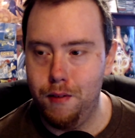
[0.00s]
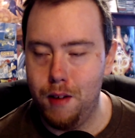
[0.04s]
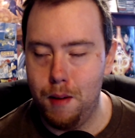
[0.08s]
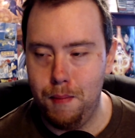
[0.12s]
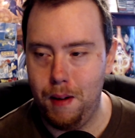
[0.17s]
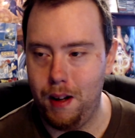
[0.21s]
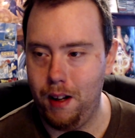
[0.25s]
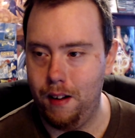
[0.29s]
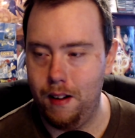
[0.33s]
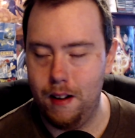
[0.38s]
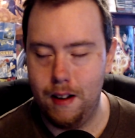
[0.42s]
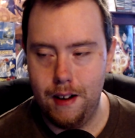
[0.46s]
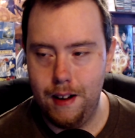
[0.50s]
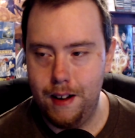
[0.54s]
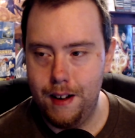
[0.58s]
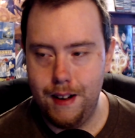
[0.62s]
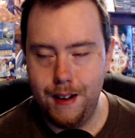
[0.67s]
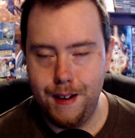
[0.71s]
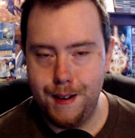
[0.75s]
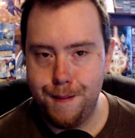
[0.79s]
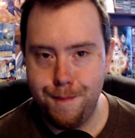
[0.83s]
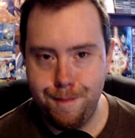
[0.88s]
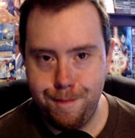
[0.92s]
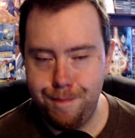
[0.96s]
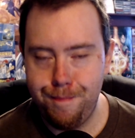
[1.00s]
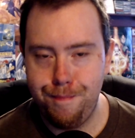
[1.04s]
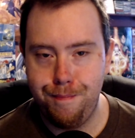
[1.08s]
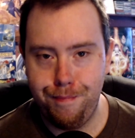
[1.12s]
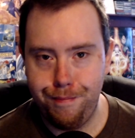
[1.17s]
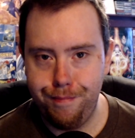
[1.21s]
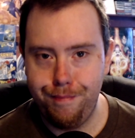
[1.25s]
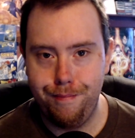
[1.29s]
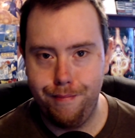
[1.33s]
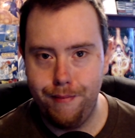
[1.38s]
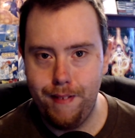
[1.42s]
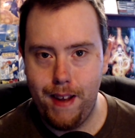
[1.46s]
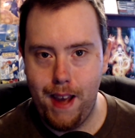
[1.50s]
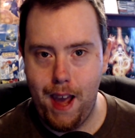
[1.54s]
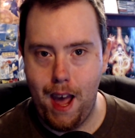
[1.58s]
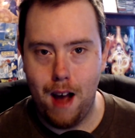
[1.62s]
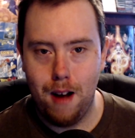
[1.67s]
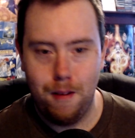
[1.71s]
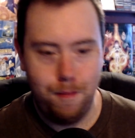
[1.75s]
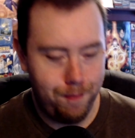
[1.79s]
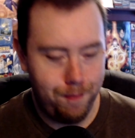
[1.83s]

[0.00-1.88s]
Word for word: I mean, yeah.